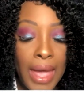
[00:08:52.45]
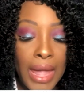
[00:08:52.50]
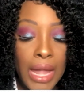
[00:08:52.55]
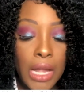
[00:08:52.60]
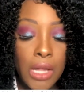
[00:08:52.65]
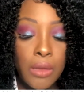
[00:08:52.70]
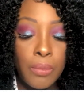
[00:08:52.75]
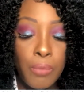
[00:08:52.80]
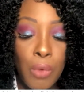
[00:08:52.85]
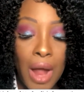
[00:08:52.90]

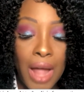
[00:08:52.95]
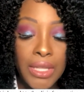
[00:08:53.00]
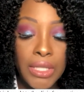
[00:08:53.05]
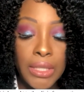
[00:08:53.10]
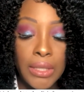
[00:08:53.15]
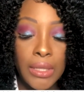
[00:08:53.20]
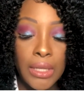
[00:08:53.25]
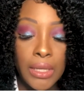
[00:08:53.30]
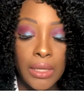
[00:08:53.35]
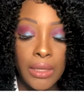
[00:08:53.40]
is brought
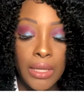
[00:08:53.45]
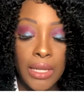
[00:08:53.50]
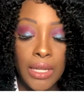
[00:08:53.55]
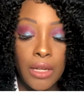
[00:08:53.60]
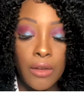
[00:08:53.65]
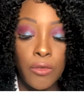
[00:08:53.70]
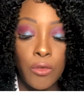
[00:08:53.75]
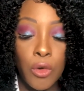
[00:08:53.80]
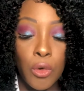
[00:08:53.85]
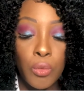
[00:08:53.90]
to the
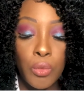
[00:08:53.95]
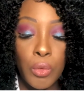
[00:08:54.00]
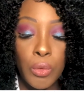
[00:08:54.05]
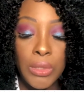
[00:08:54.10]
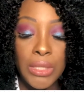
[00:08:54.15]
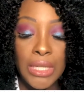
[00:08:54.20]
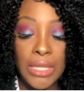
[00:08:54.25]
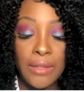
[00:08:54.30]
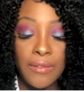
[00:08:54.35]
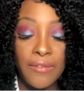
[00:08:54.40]
clinic for a
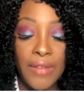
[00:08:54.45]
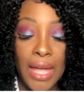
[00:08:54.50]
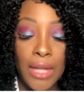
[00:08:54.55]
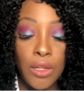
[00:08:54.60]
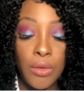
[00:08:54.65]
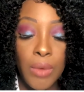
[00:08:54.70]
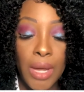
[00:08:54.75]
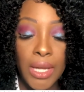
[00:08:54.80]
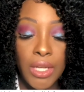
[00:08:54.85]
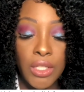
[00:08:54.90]
routine
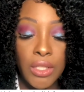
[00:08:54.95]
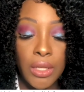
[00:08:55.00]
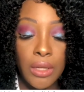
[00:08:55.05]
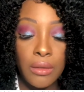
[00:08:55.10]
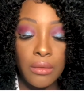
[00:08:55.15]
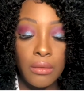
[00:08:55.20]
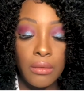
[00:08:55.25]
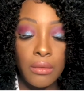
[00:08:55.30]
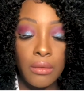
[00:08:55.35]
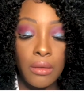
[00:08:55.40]
evaluation